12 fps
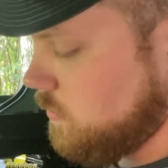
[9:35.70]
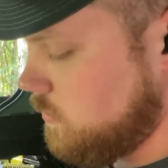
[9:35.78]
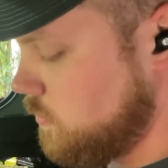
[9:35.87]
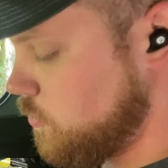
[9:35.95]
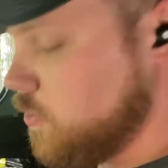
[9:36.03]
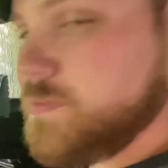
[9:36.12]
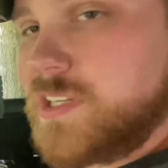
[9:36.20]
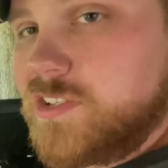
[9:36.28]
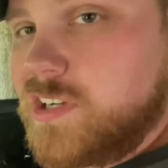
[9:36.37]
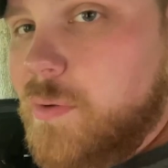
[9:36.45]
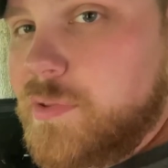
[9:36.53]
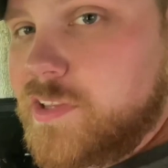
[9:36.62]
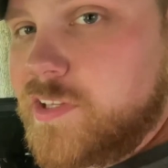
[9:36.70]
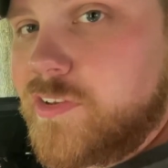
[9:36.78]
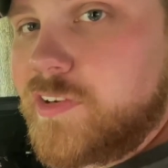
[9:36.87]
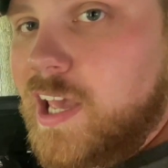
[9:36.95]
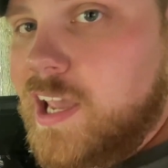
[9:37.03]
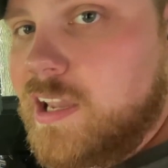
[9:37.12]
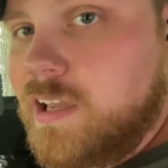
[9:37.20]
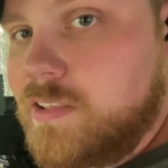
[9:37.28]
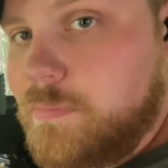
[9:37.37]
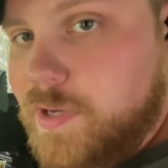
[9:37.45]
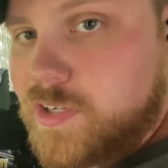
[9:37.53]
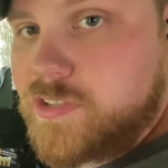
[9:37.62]
The groups I shot with it the other day and the
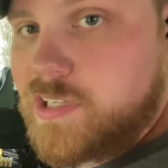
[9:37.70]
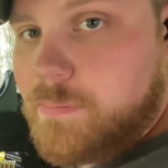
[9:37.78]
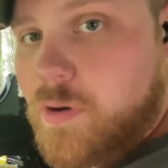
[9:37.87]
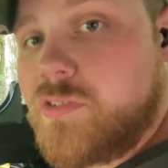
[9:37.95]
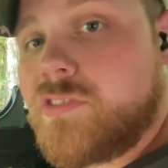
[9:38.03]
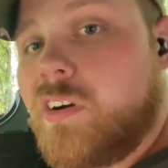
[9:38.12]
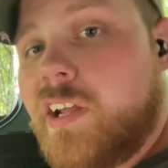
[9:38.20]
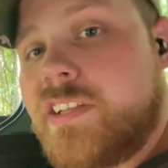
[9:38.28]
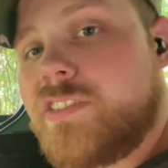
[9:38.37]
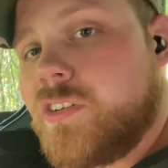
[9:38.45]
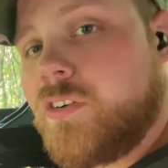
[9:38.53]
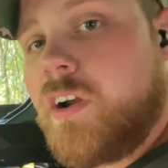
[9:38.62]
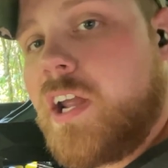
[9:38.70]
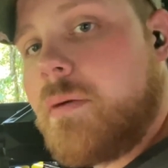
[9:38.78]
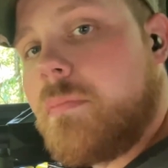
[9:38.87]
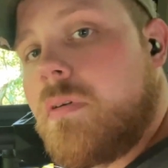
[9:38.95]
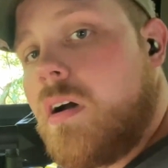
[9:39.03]
pictures I posted on Instagram